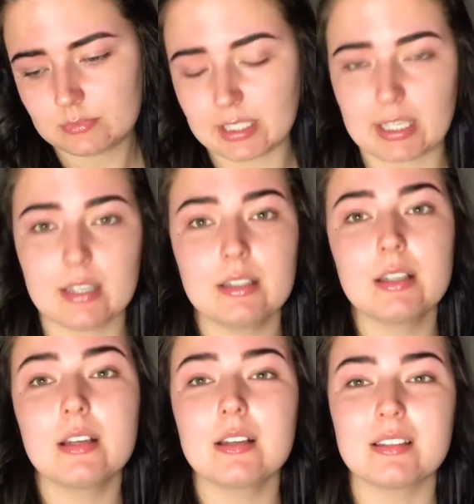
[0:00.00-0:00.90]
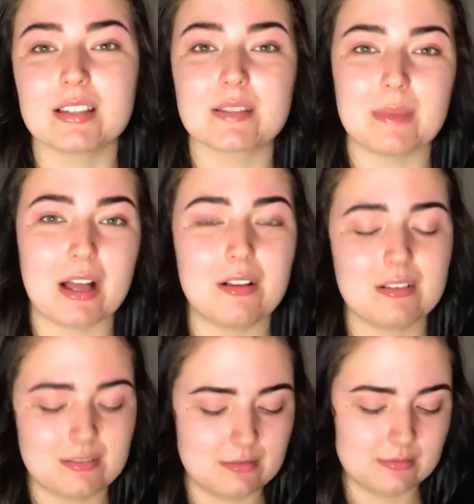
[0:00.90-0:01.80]
like, the
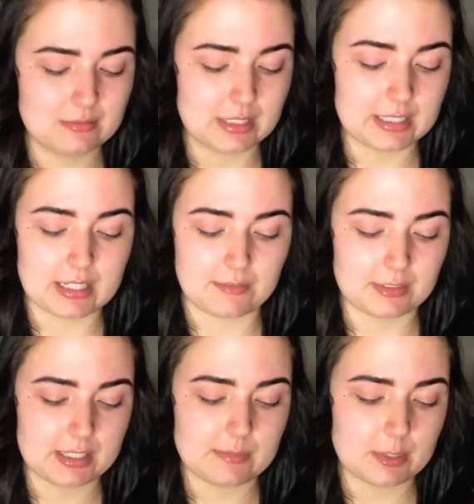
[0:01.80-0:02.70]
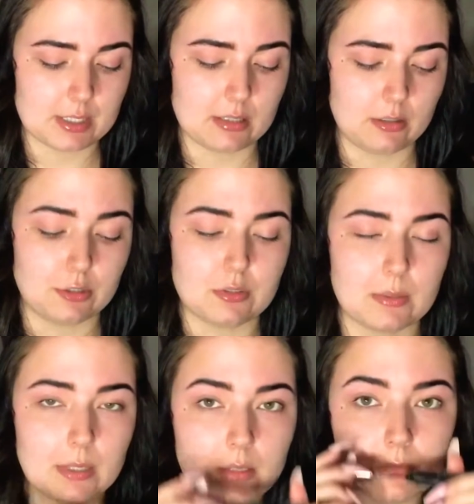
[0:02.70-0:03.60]
smell, it definitely smells like glue
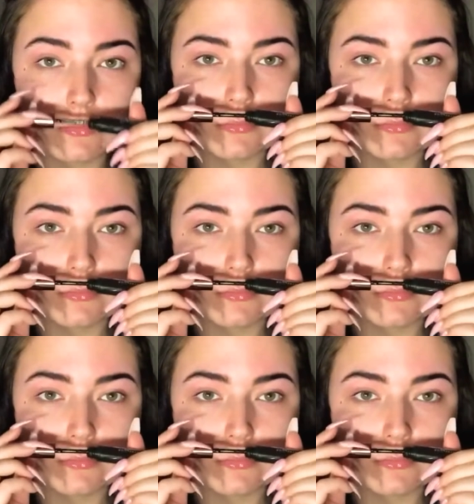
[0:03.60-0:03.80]
to me.